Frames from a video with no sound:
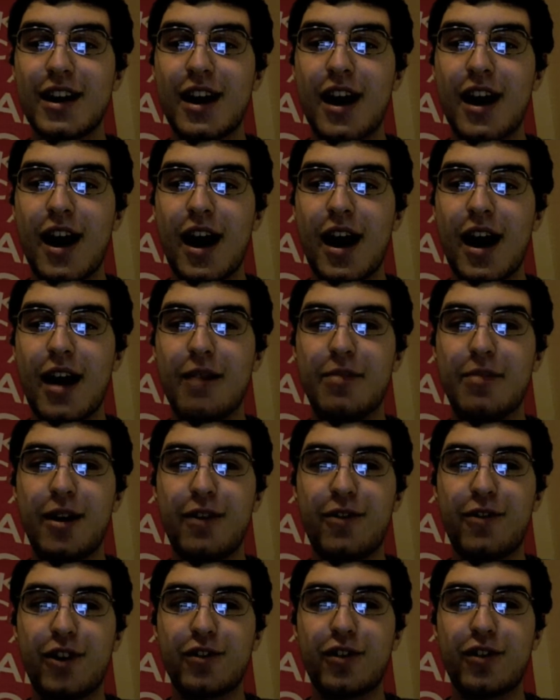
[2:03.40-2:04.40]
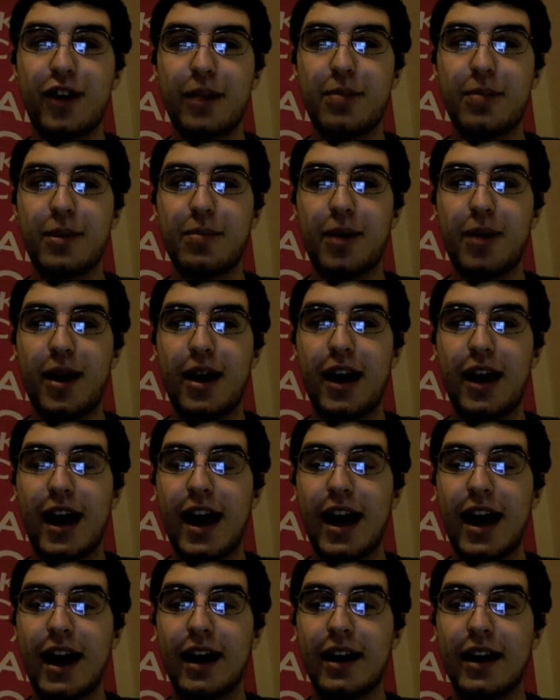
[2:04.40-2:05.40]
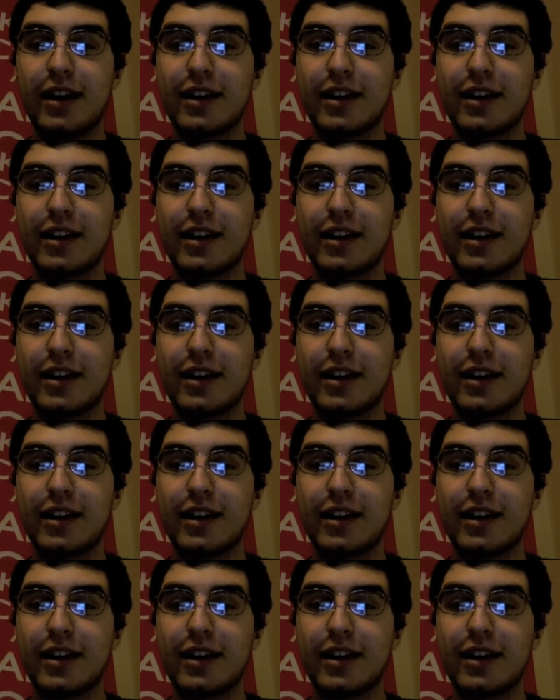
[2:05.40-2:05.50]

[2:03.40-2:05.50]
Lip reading: A phospholipid bilayer